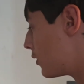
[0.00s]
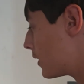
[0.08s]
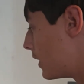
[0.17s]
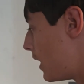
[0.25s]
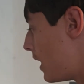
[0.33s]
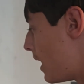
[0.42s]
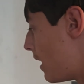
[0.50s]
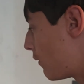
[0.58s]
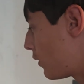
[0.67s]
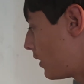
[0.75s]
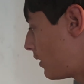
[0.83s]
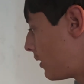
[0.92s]
for
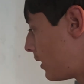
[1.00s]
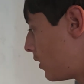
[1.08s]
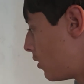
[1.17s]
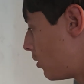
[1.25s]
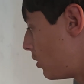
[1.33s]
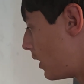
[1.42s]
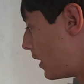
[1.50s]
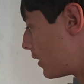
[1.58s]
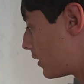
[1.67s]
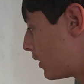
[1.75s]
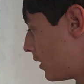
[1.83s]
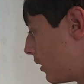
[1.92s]
every single
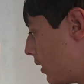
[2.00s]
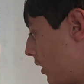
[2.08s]
letter